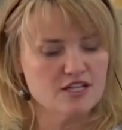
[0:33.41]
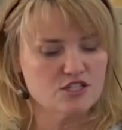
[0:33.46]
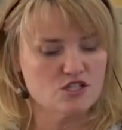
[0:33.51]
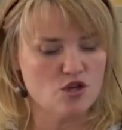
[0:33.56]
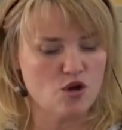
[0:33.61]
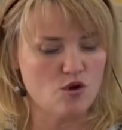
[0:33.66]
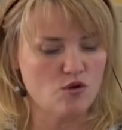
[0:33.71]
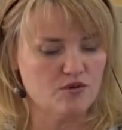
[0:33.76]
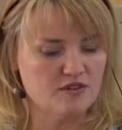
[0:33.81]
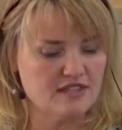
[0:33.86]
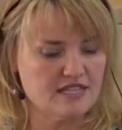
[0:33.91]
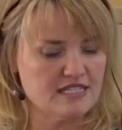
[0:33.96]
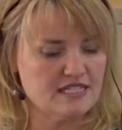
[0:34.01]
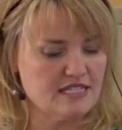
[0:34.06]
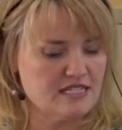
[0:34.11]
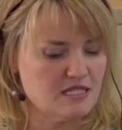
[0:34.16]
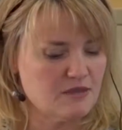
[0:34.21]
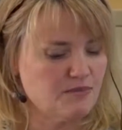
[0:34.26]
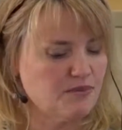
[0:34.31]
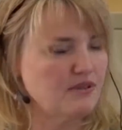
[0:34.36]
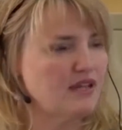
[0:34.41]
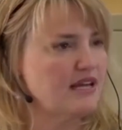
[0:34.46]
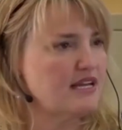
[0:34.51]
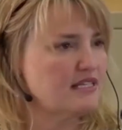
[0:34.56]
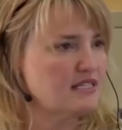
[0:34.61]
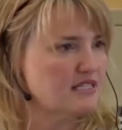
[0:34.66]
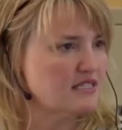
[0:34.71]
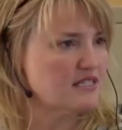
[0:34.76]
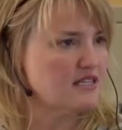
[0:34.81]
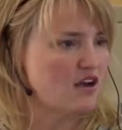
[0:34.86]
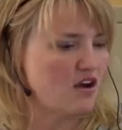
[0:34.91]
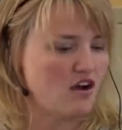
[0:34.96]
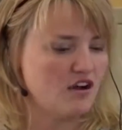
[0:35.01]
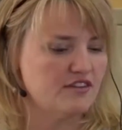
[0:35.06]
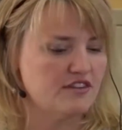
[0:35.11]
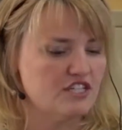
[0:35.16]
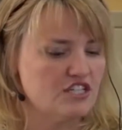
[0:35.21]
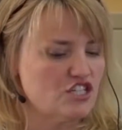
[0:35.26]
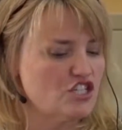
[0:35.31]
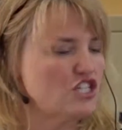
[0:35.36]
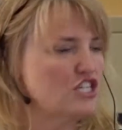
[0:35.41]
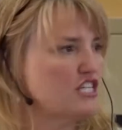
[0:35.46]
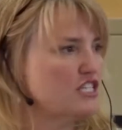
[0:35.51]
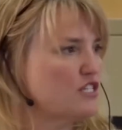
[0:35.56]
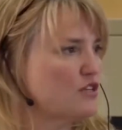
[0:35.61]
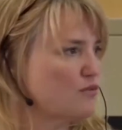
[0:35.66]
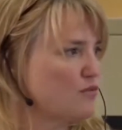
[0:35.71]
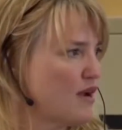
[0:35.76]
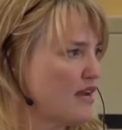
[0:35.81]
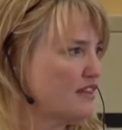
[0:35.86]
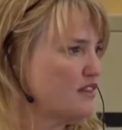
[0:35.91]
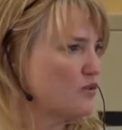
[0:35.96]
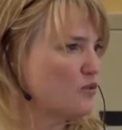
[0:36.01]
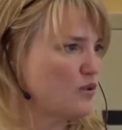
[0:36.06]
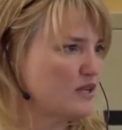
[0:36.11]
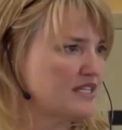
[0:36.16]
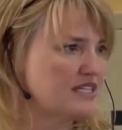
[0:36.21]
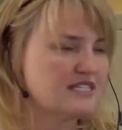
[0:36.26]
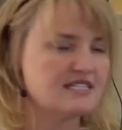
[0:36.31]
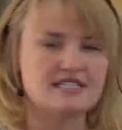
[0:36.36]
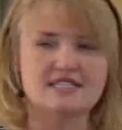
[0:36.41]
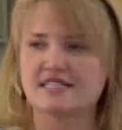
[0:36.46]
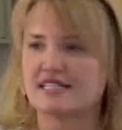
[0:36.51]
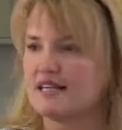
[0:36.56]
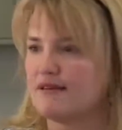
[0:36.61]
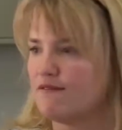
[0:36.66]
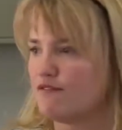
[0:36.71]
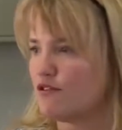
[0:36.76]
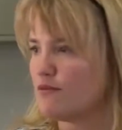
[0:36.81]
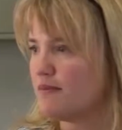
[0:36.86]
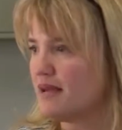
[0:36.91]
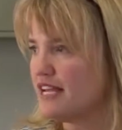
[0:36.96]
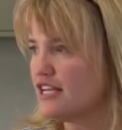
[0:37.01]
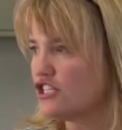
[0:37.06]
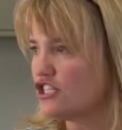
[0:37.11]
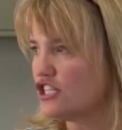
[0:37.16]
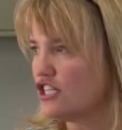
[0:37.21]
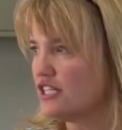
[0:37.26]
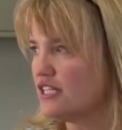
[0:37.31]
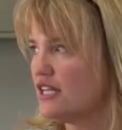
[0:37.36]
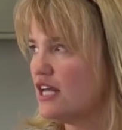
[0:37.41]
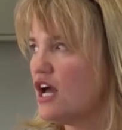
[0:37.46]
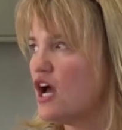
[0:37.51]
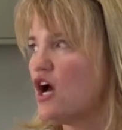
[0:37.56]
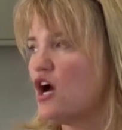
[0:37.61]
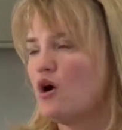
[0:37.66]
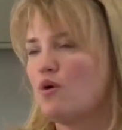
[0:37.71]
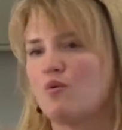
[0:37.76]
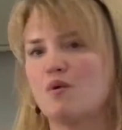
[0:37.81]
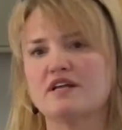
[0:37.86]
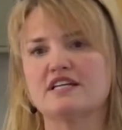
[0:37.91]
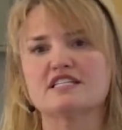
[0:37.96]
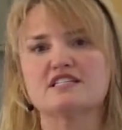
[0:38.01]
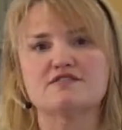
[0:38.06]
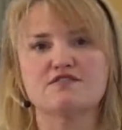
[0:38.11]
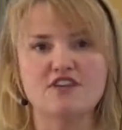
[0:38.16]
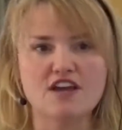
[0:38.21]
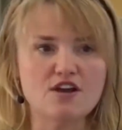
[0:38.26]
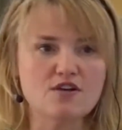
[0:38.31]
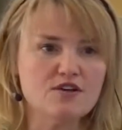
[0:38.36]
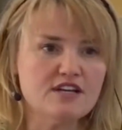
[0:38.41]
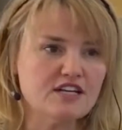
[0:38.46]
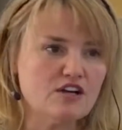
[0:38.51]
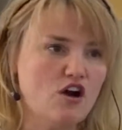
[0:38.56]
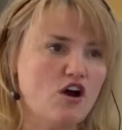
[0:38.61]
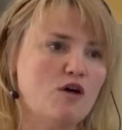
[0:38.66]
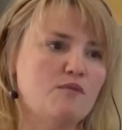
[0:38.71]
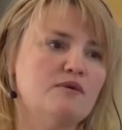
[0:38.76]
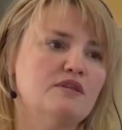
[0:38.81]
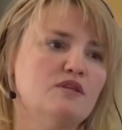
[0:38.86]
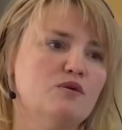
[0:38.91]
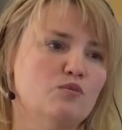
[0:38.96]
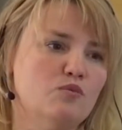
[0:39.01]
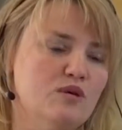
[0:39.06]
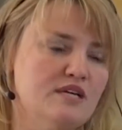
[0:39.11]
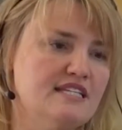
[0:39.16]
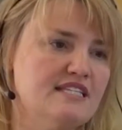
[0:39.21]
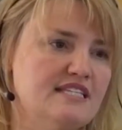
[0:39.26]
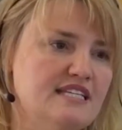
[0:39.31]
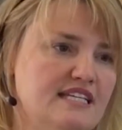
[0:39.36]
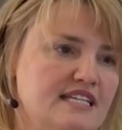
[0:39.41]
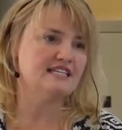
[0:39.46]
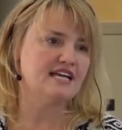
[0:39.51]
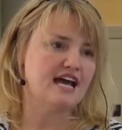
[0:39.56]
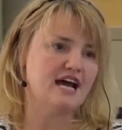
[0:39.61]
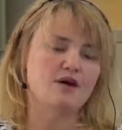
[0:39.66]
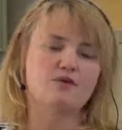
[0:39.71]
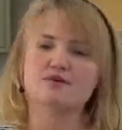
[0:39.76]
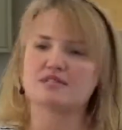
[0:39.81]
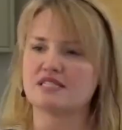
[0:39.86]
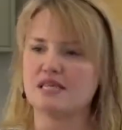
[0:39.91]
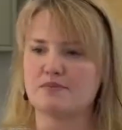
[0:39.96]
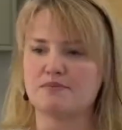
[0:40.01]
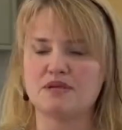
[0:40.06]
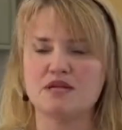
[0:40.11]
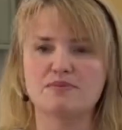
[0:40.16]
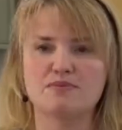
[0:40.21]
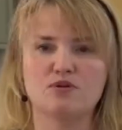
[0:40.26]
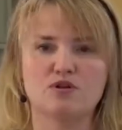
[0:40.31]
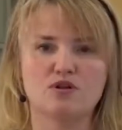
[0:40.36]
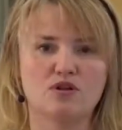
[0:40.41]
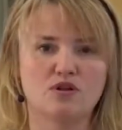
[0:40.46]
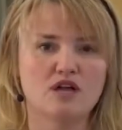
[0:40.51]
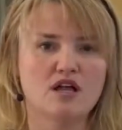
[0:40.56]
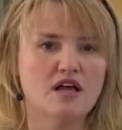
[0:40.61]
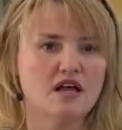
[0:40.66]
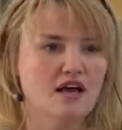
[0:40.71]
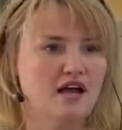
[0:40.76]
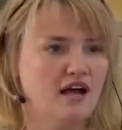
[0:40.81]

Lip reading: So this is a place on this sheet to write the witnesses' information. What is very common that we see now is that people,